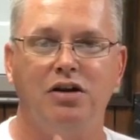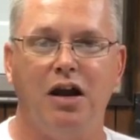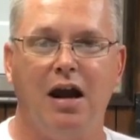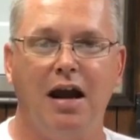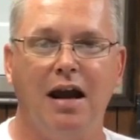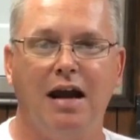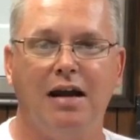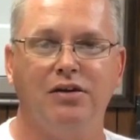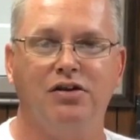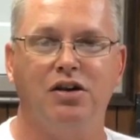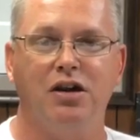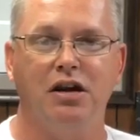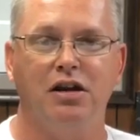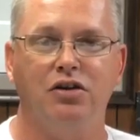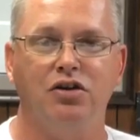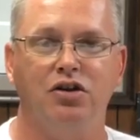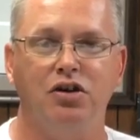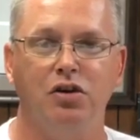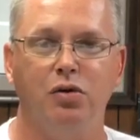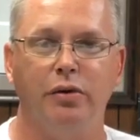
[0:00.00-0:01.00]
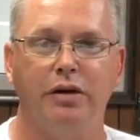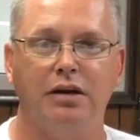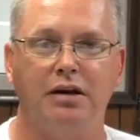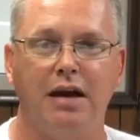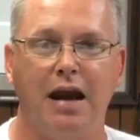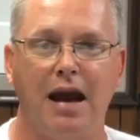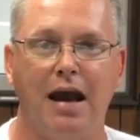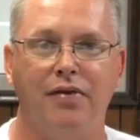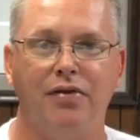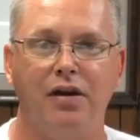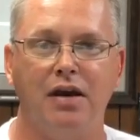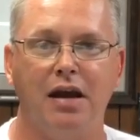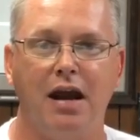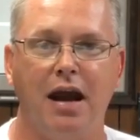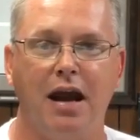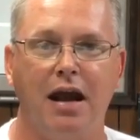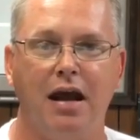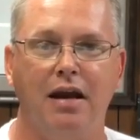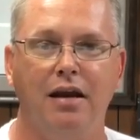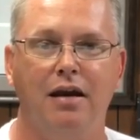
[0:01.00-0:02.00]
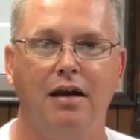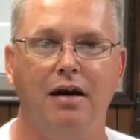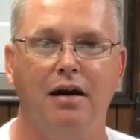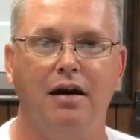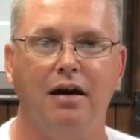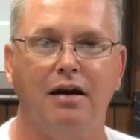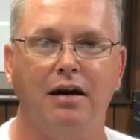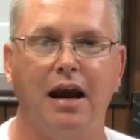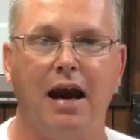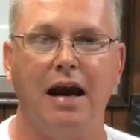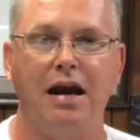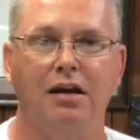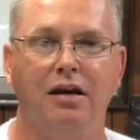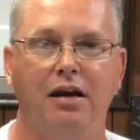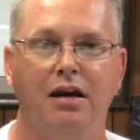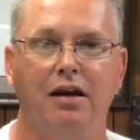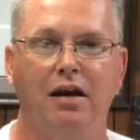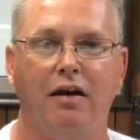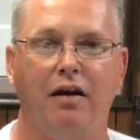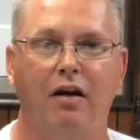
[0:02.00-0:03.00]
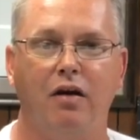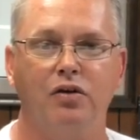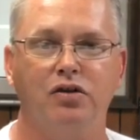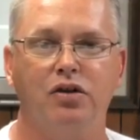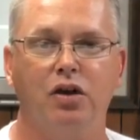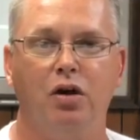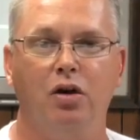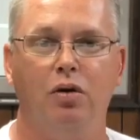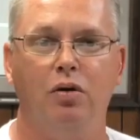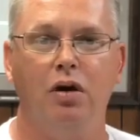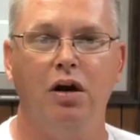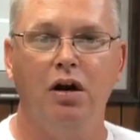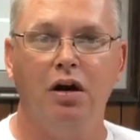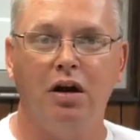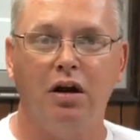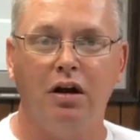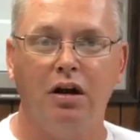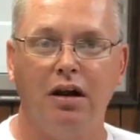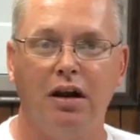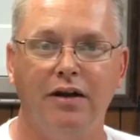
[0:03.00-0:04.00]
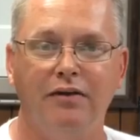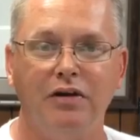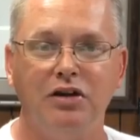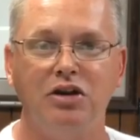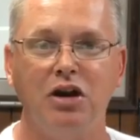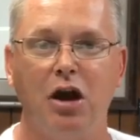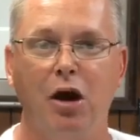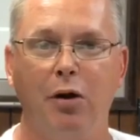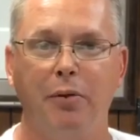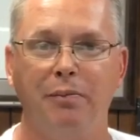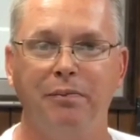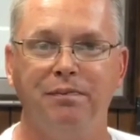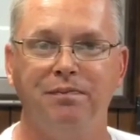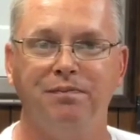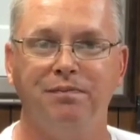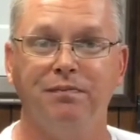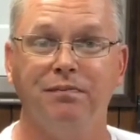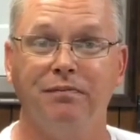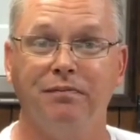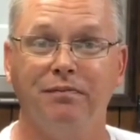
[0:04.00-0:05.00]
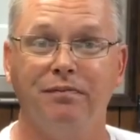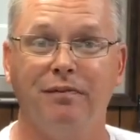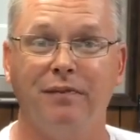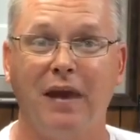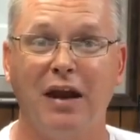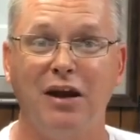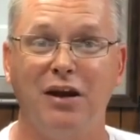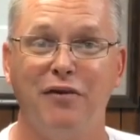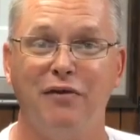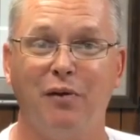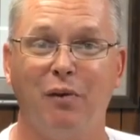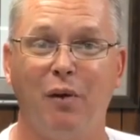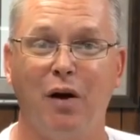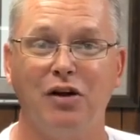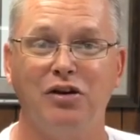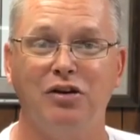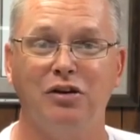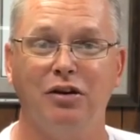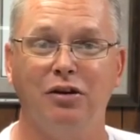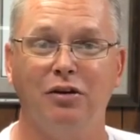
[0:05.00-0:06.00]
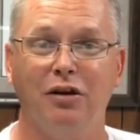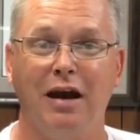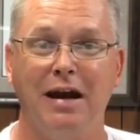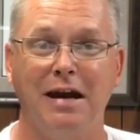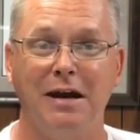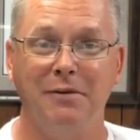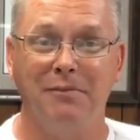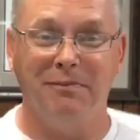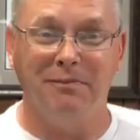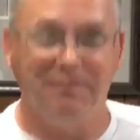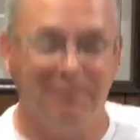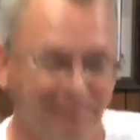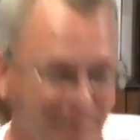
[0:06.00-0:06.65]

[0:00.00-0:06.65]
Jay, I see it's you and Kathy and Caitlin, and also Libby Joe. Thank you for watching, little lady.